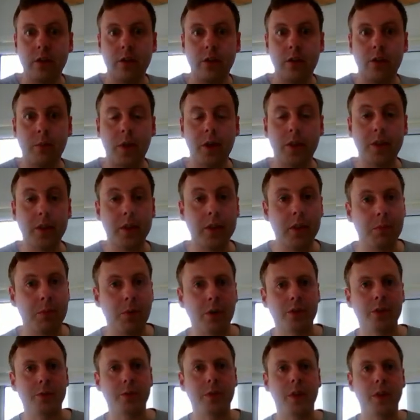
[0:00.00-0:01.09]
you're about to hear
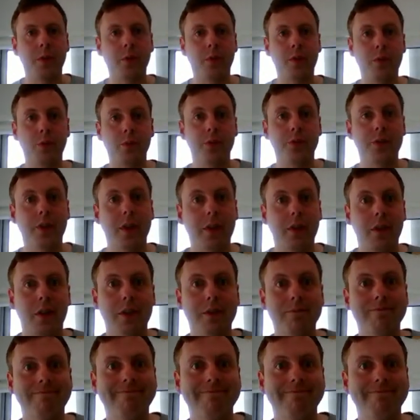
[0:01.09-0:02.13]
approximately what it will sound like.